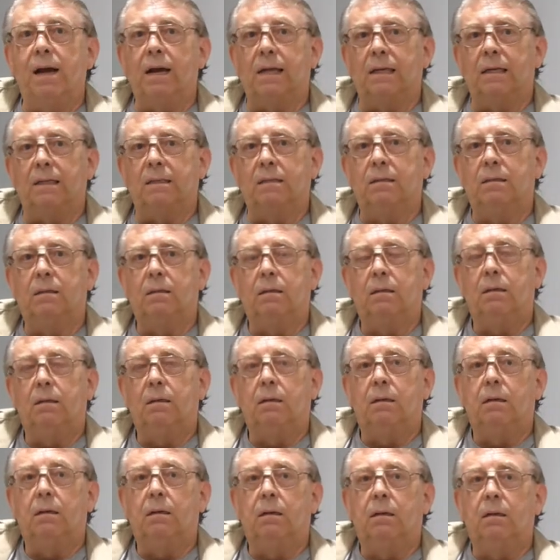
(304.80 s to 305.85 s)
night,
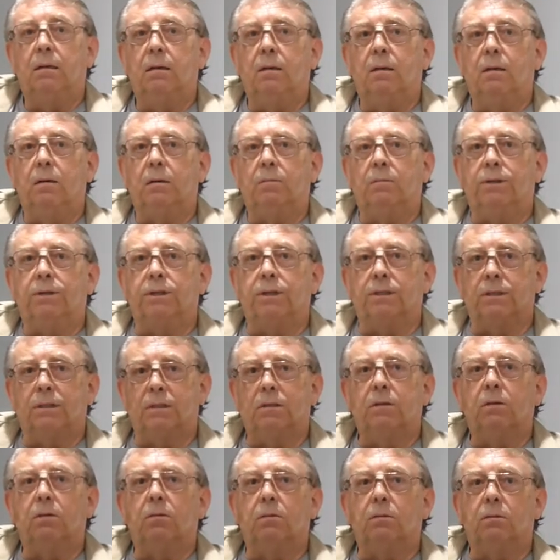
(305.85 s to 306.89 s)
which
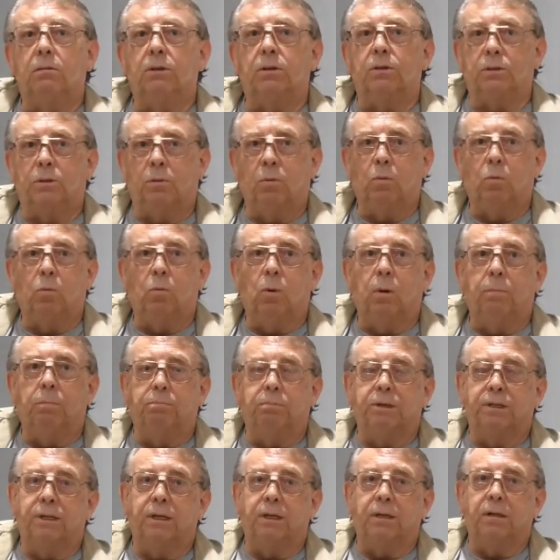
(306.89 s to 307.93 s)
is just one
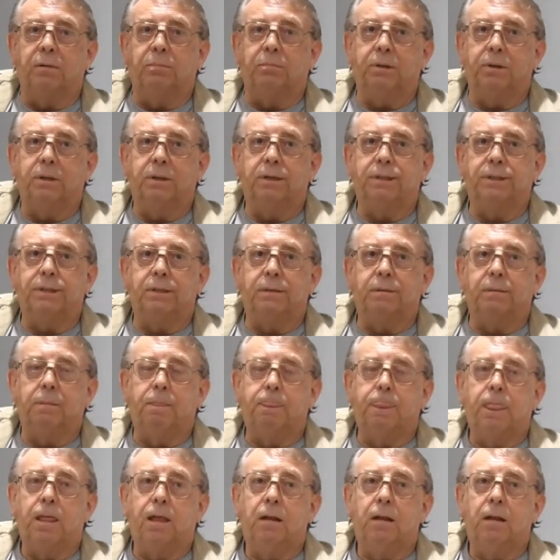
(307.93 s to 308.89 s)
particular person.